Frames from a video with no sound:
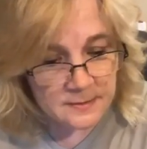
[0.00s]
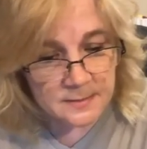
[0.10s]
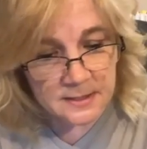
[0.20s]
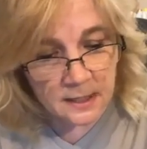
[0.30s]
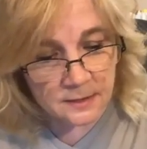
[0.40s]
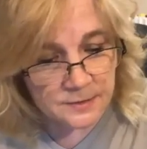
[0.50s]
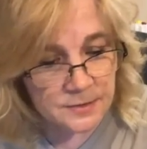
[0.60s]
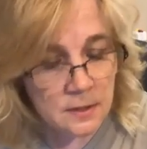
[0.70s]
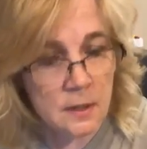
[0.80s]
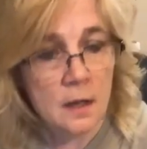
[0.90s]
have some
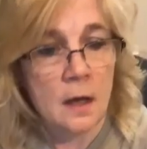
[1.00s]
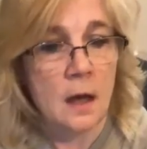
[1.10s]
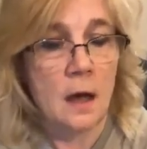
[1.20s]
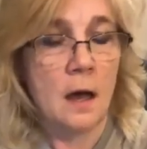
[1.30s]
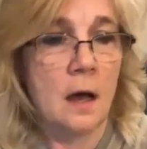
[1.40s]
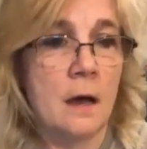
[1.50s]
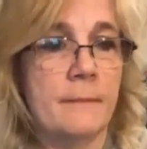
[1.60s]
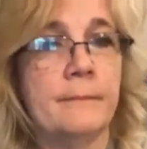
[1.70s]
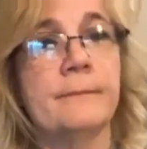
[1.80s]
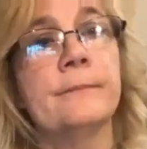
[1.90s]
stars.
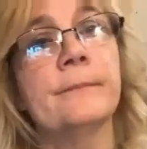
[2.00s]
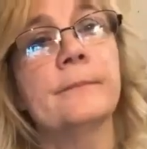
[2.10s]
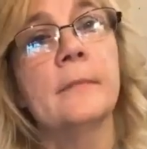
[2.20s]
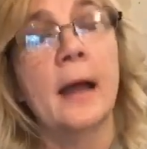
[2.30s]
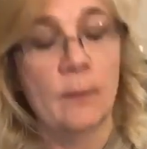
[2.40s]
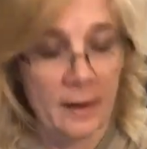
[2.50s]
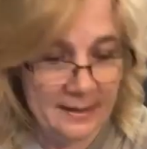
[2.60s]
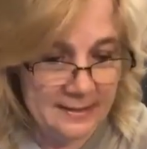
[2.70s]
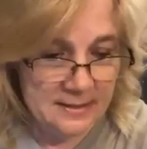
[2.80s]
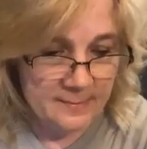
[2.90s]
I
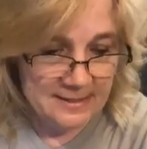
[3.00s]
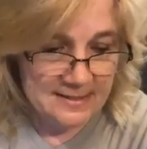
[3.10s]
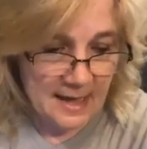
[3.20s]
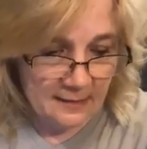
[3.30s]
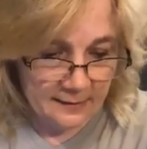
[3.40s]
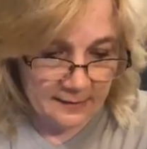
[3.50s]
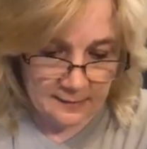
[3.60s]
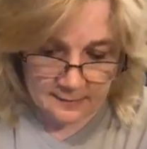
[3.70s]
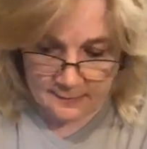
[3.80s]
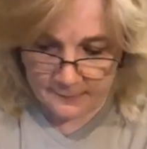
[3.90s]
wanted it to be
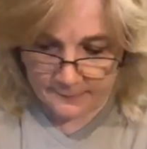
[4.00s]
solid.